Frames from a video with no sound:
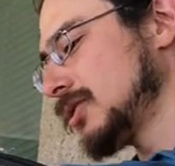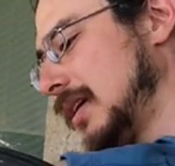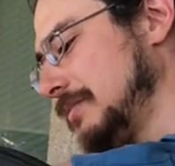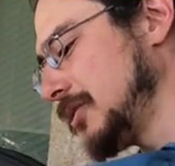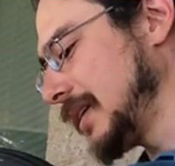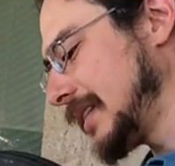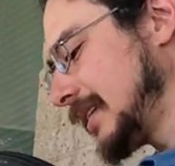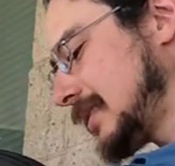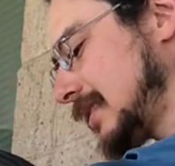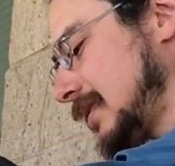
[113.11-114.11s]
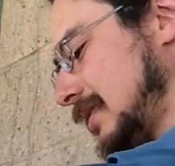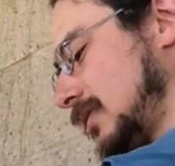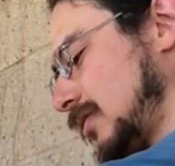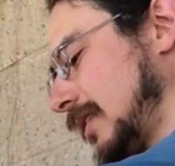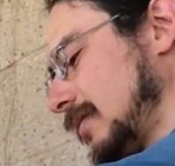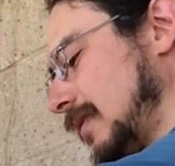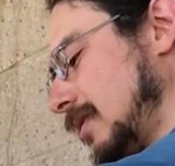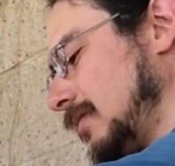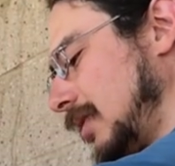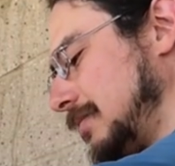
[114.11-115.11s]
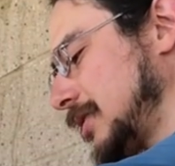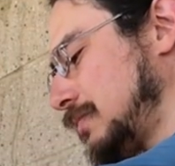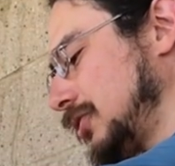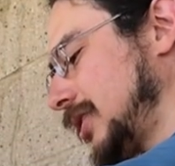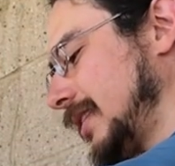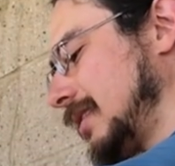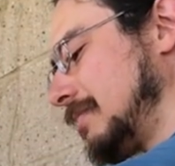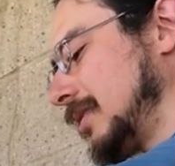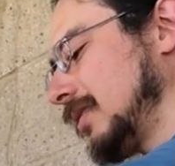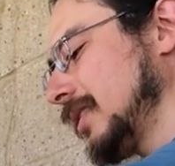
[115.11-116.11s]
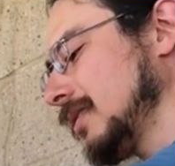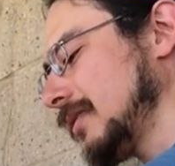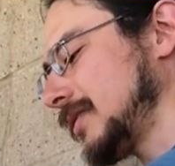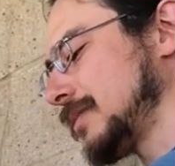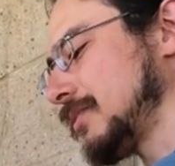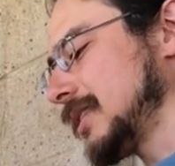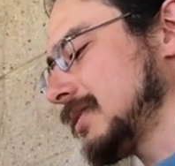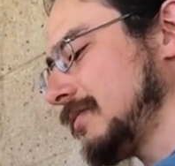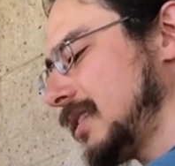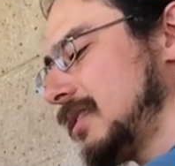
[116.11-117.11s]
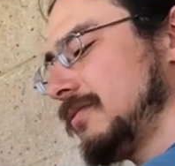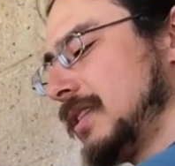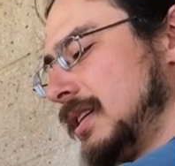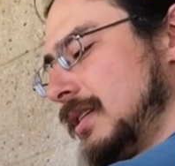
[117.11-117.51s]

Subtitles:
So I'm doing this is a Schrader valve. I'm just pushing in the middle here. If it's a Presta valve,